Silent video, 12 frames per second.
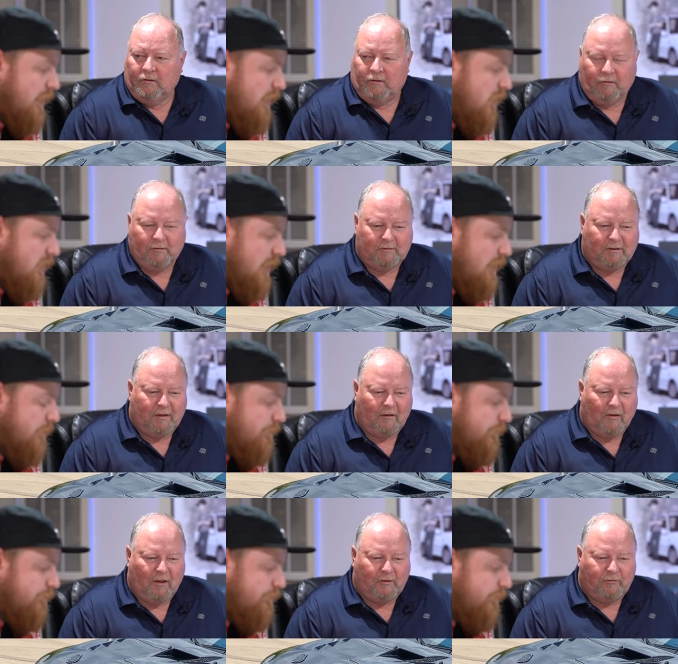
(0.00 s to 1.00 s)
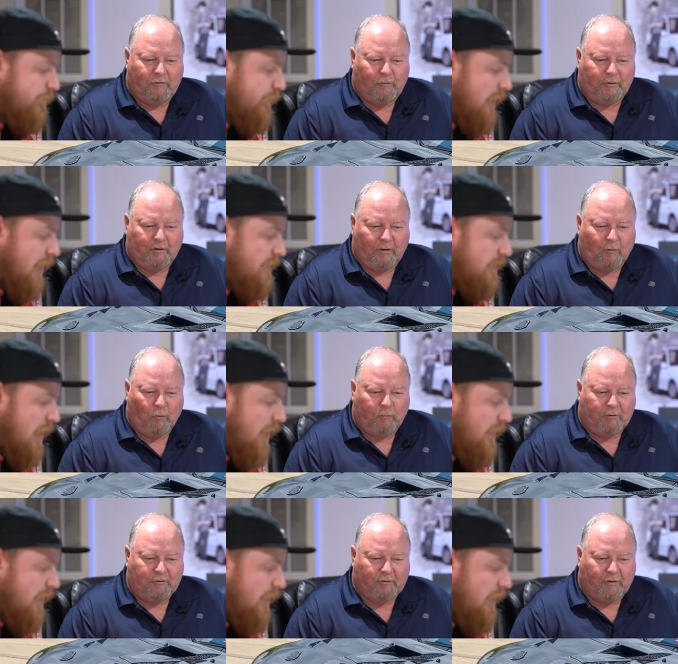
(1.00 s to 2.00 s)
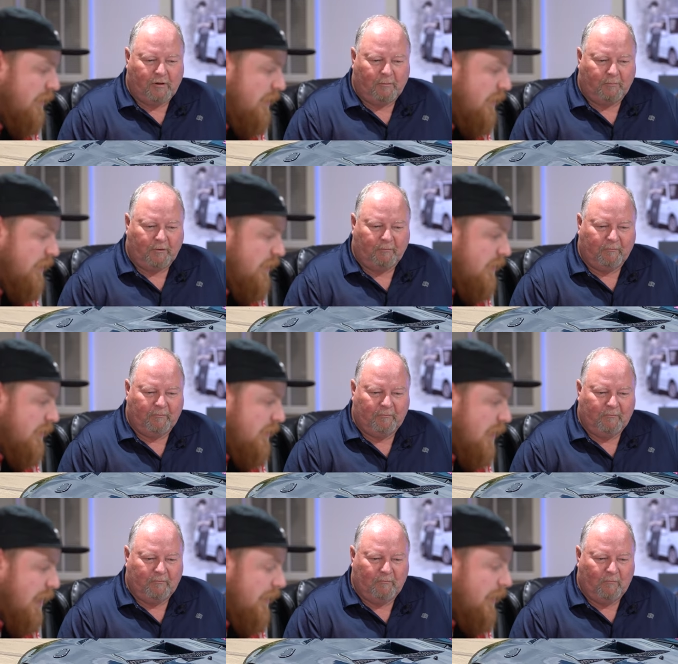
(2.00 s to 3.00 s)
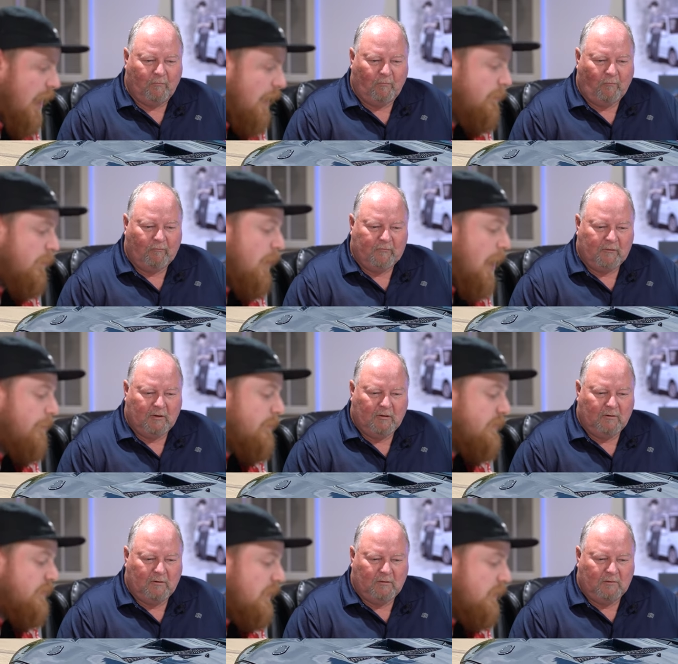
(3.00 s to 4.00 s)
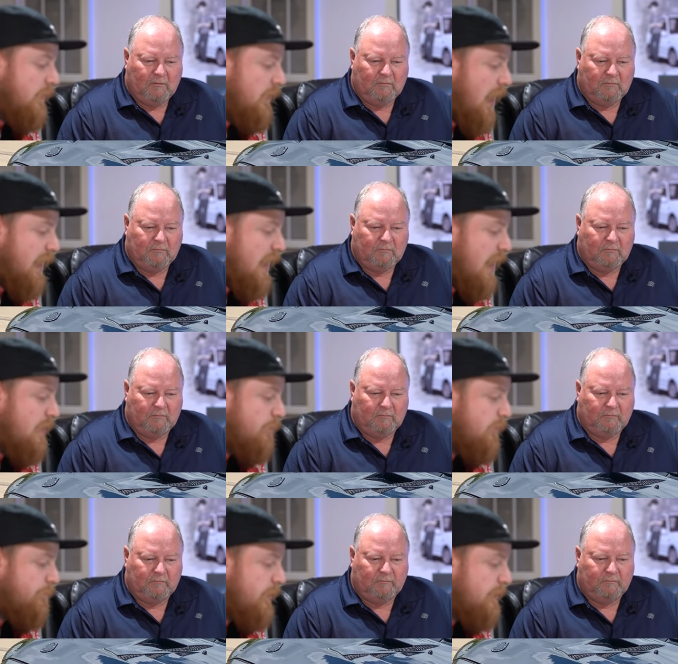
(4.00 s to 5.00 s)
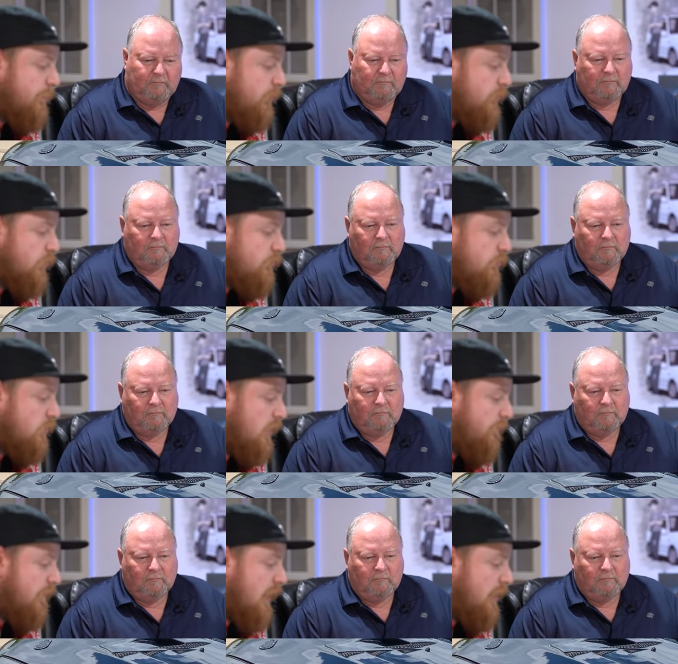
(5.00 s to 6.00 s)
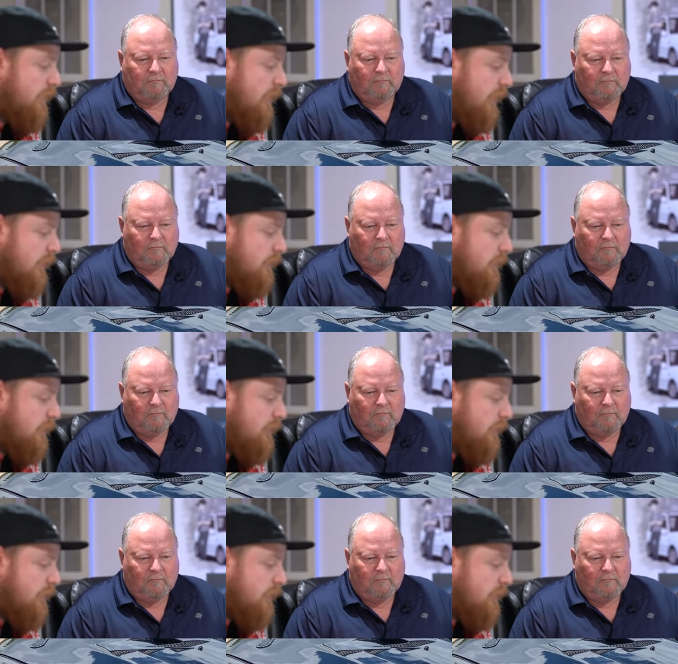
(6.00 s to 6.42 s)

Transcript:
Speaker 1: it all kind of. There's not a lot to it. It opens it up and.
Speaker 2: And I'm a stickler. I hate when people do stuff on the